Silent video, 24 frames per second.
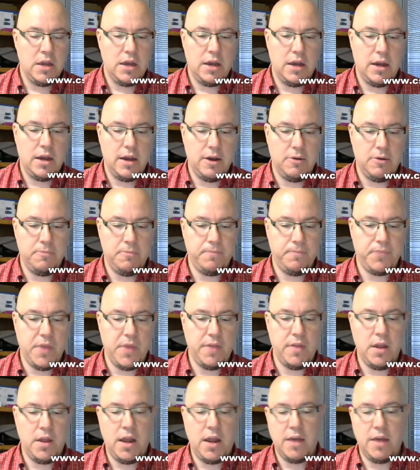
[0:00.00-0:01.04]

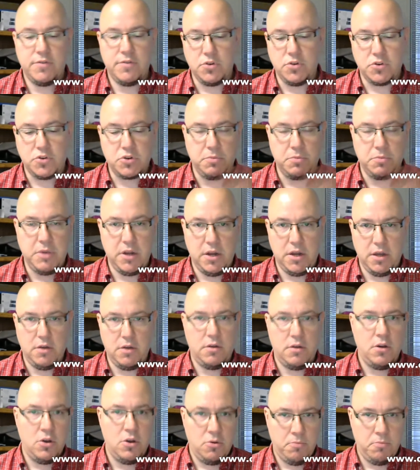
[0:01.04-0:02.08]
and then have social media
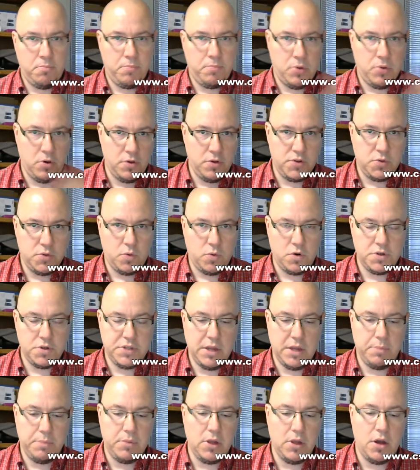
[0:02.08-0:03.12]
pull towards
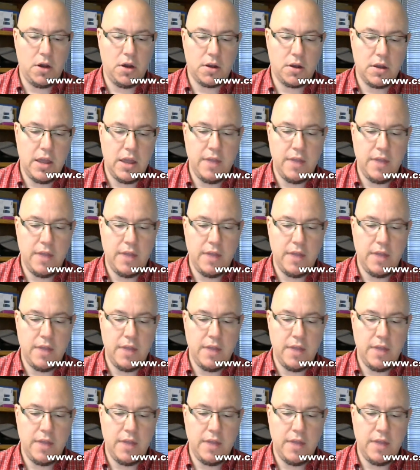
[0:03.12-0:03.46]
that blog.